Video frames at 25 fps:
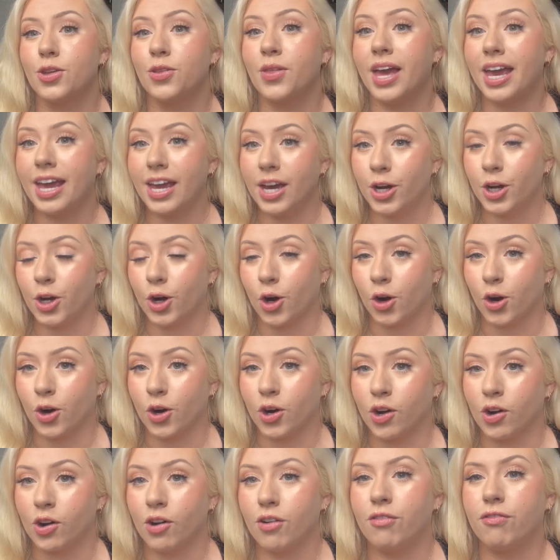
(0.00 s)
The It
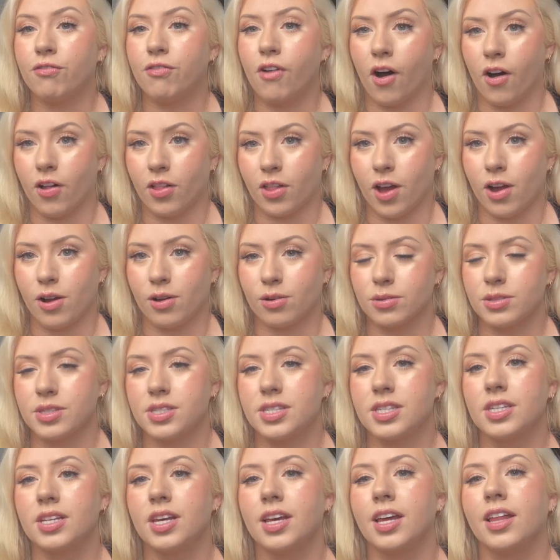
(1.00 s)
Girl
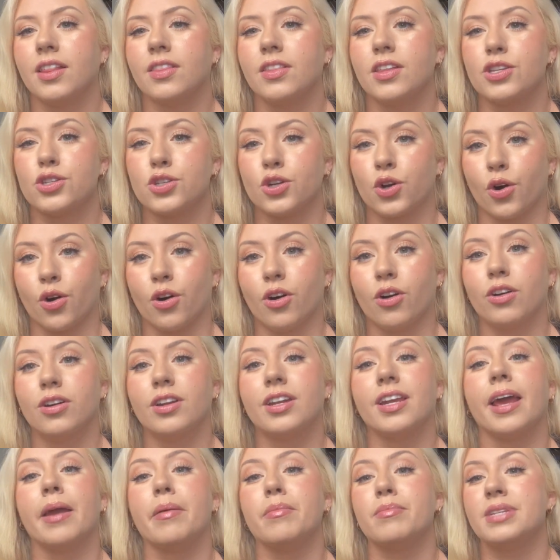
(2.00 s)
follows this girl
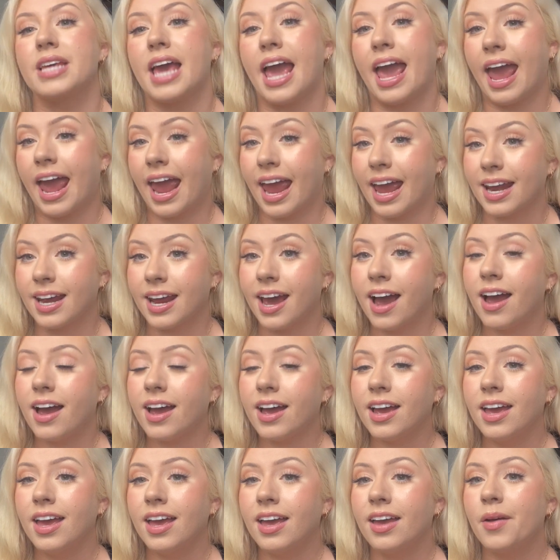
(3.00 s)
named Hannah,
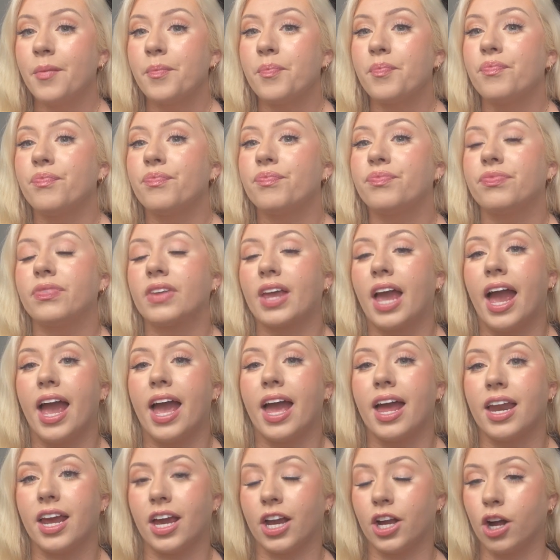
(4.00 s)

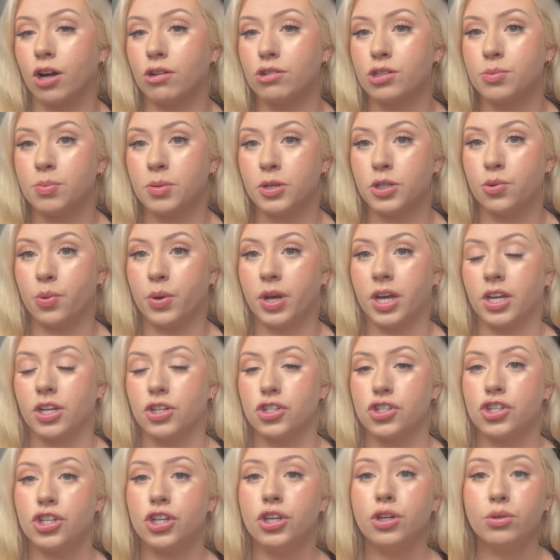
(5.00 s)
and it goes between
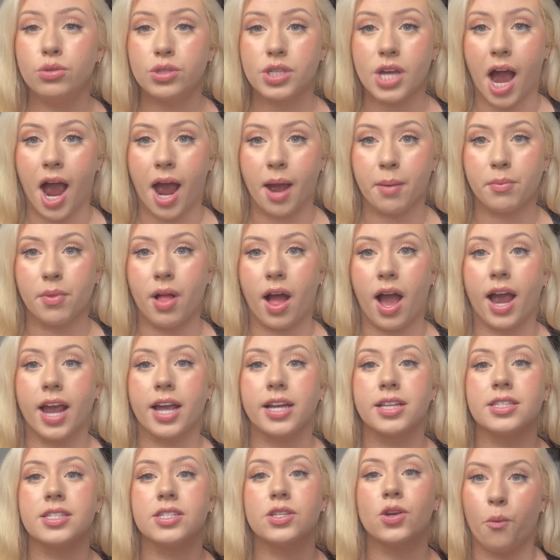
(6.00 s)
2
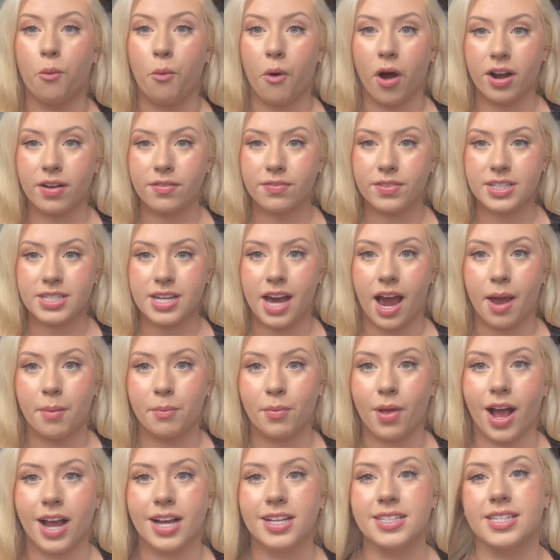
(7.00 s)
timelines. One of the
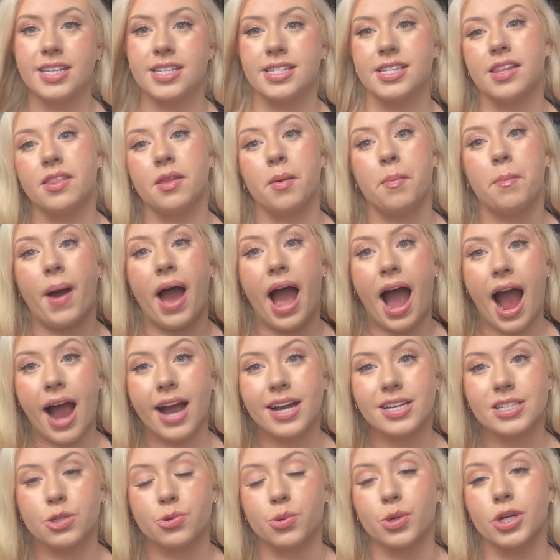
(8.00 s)
timelines is in the
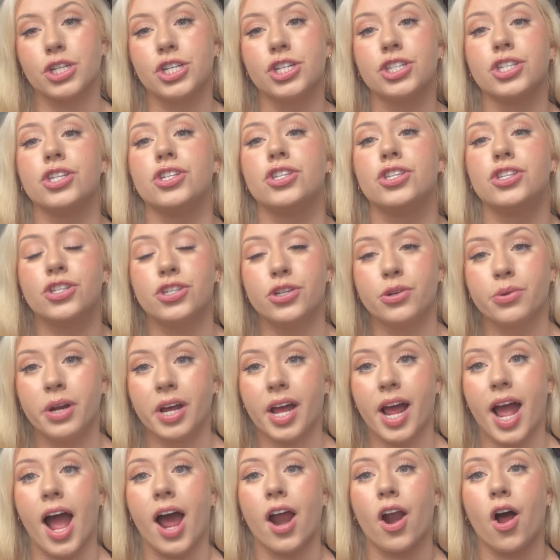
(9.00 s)
past where she's a
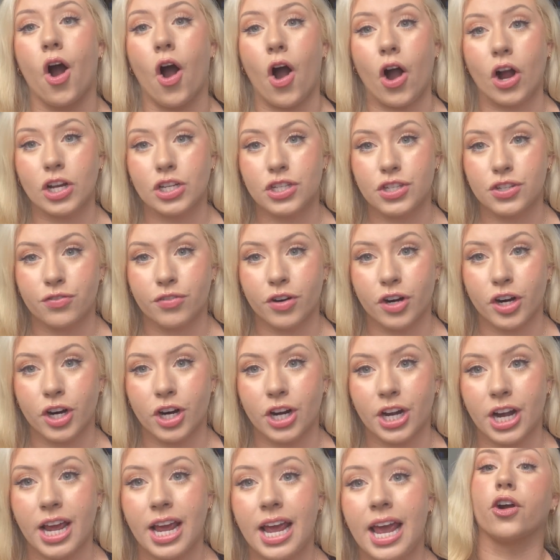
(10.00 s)
student at
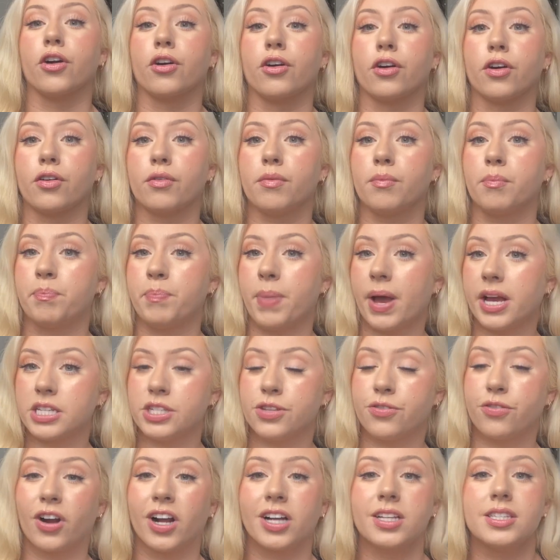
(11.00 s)
Oxford. Her best
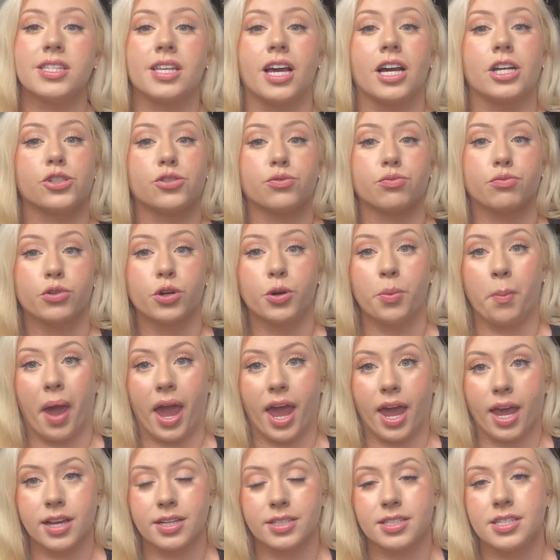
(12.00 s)
friend /
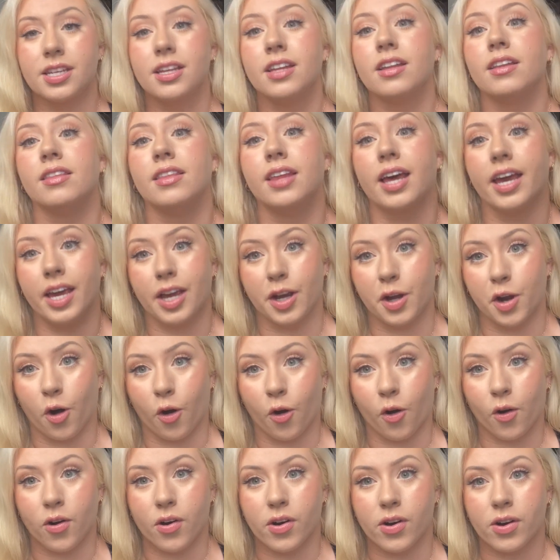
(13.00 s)
roommate, the It
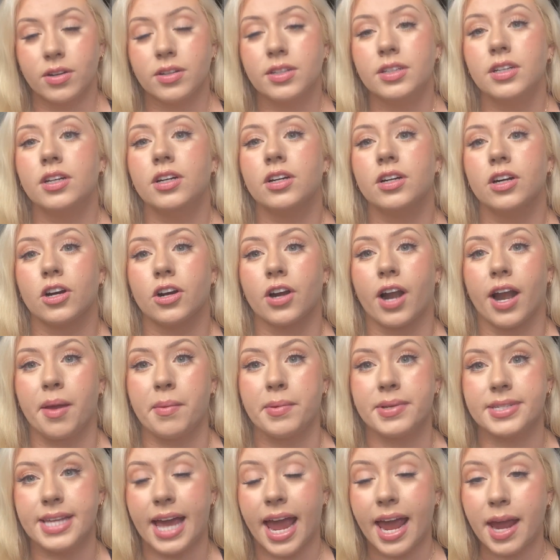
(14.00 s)
Girl, her name
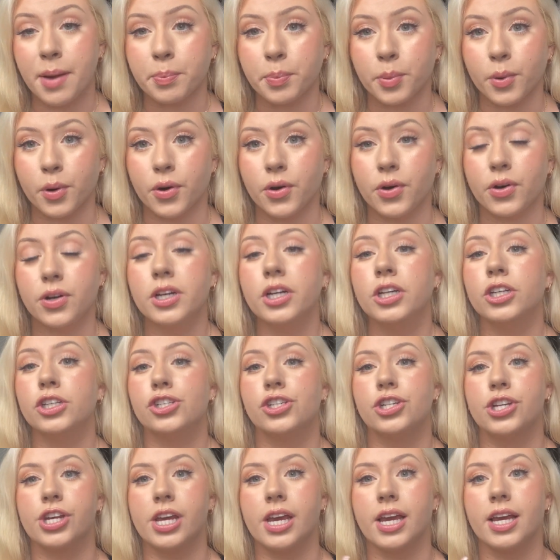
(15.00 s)
is April,
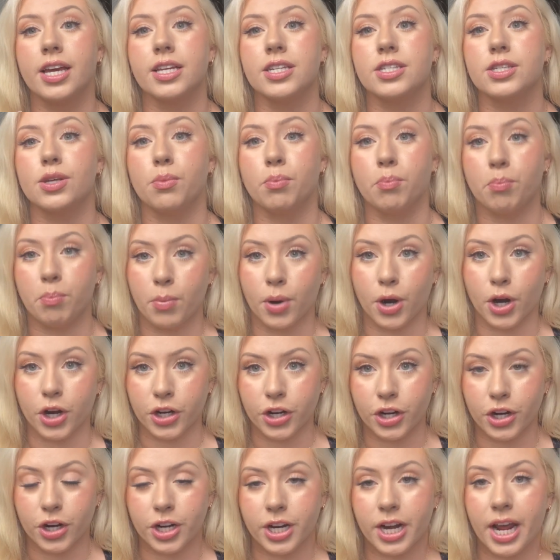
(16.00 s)
she is
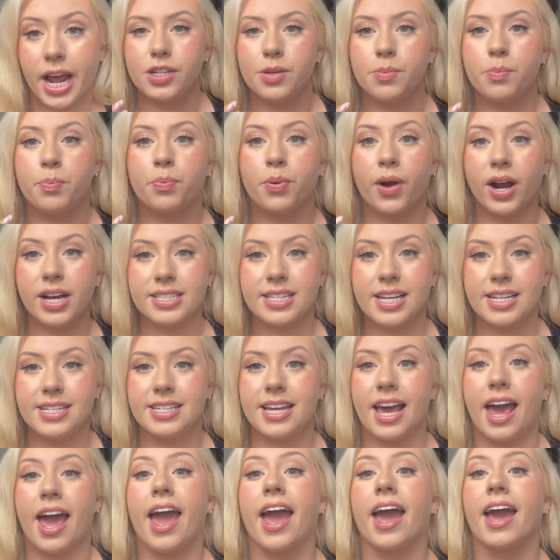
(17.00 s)
murdered. Present
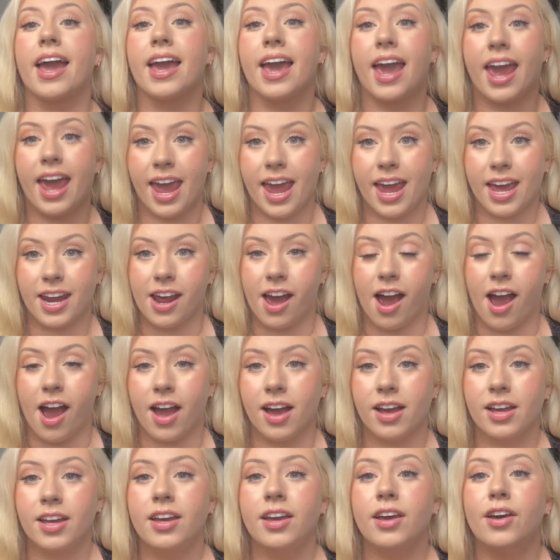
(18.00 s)
day,
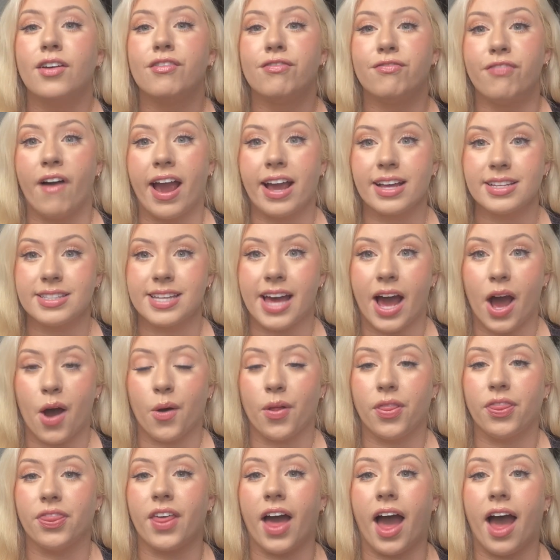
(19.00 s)
Hannah finds
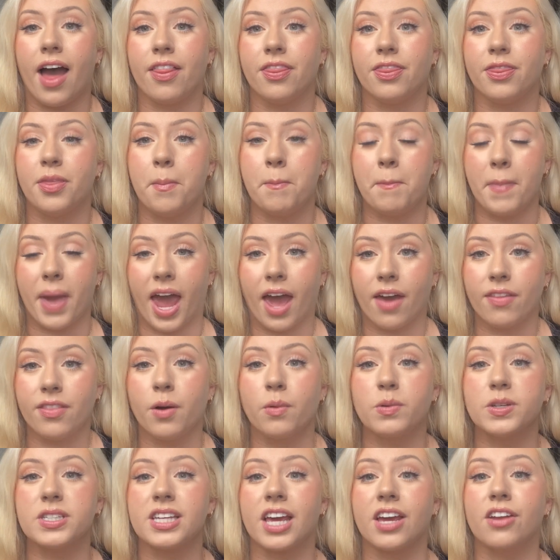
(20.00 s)
out that the man that
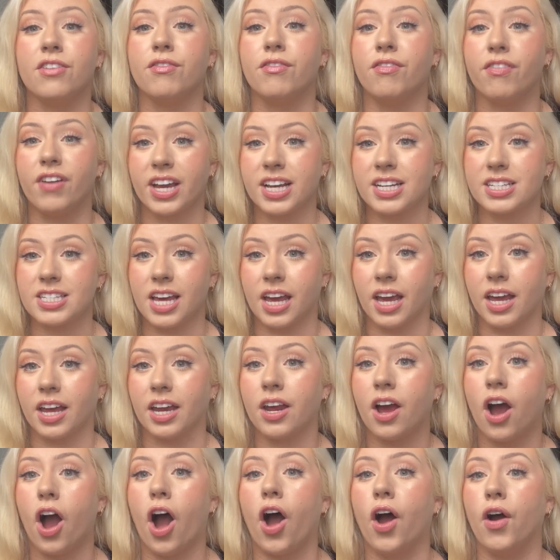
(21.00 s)
was convicted
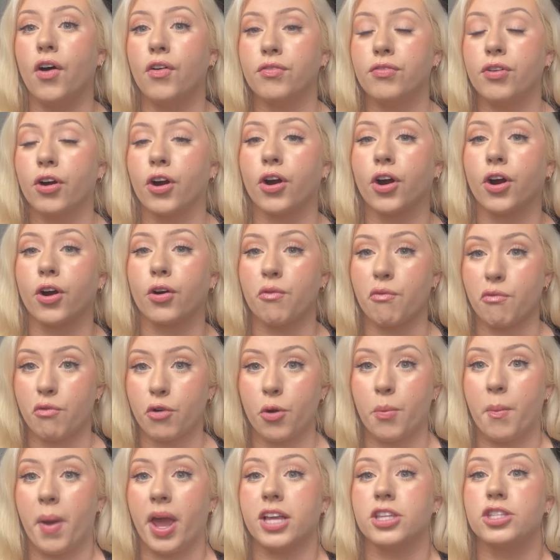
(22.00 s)
of her
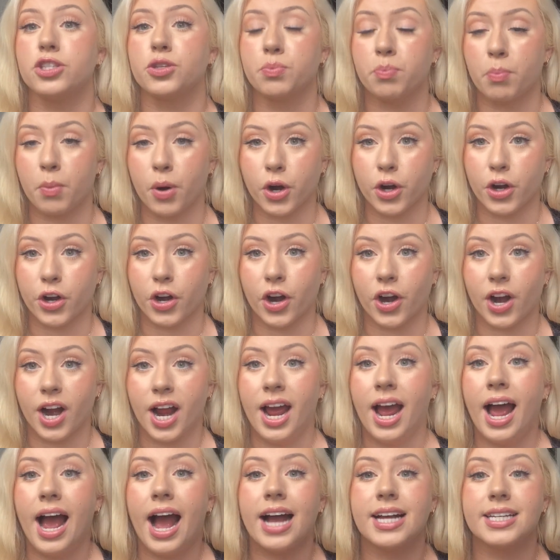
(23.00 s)
roommate's murder
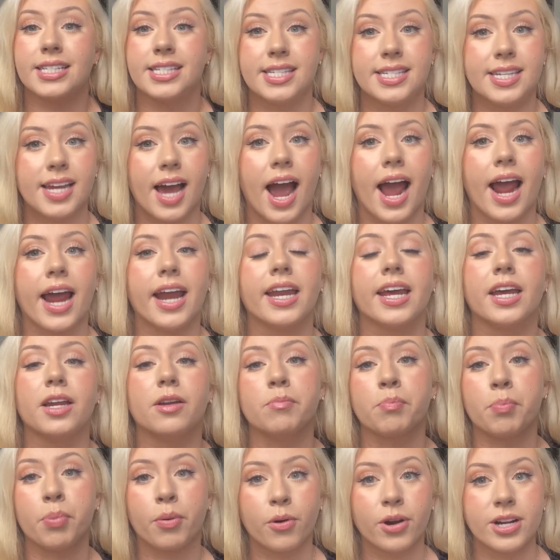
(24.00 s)
has died
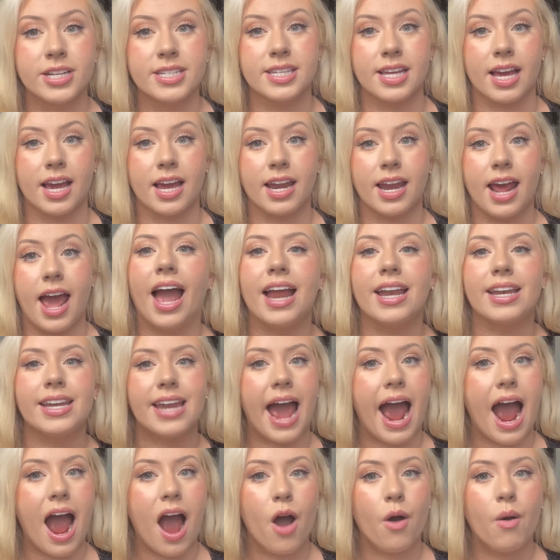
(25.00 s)
in prison. And
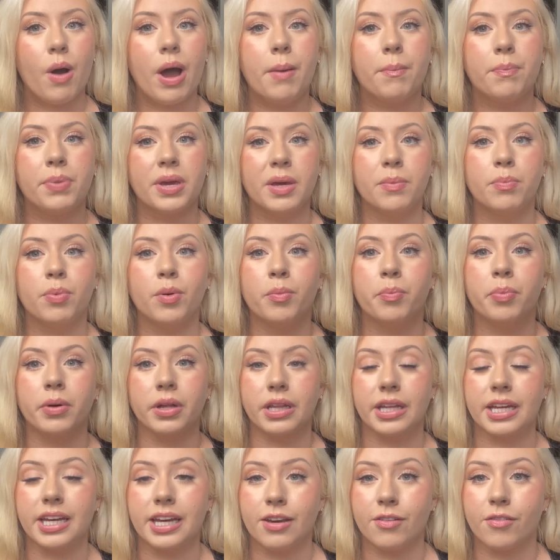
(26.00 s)
now people
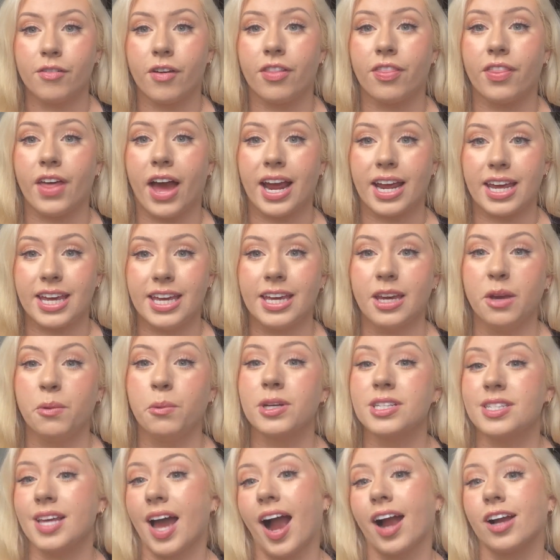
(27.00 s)
believe that he
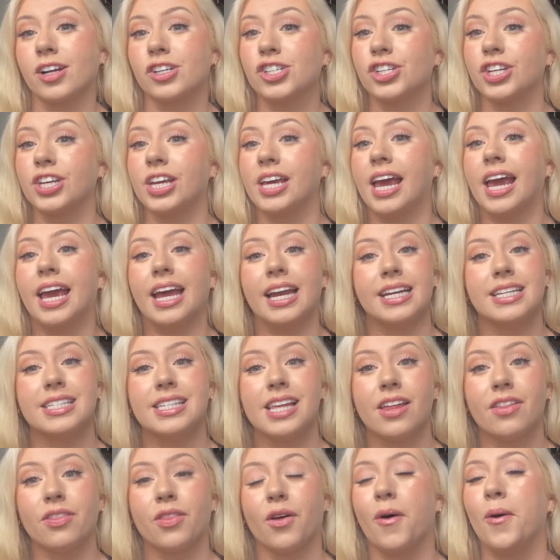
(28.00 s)
was actually
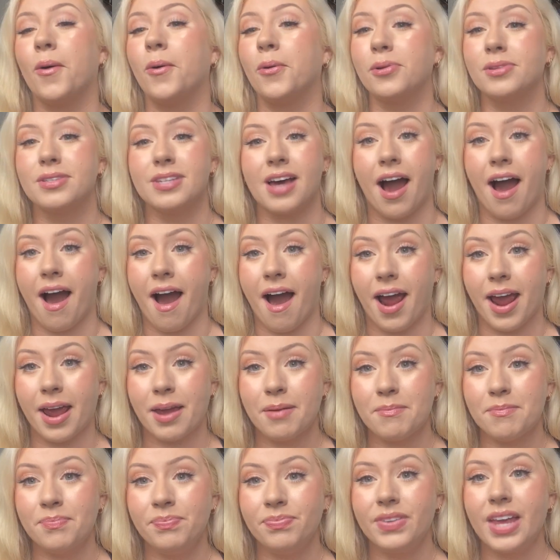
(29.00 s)
innocent the whole
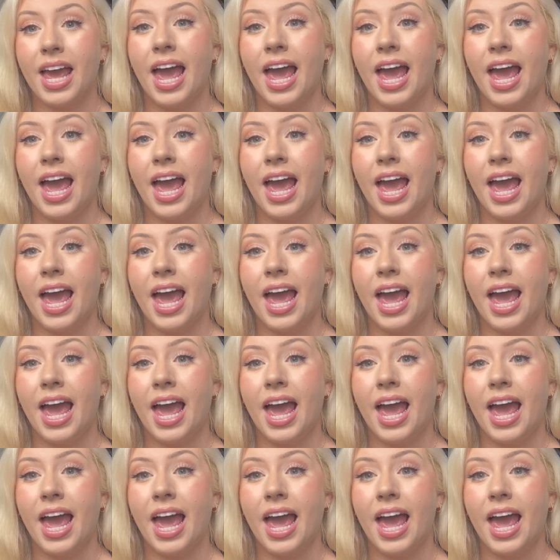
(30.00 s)
time.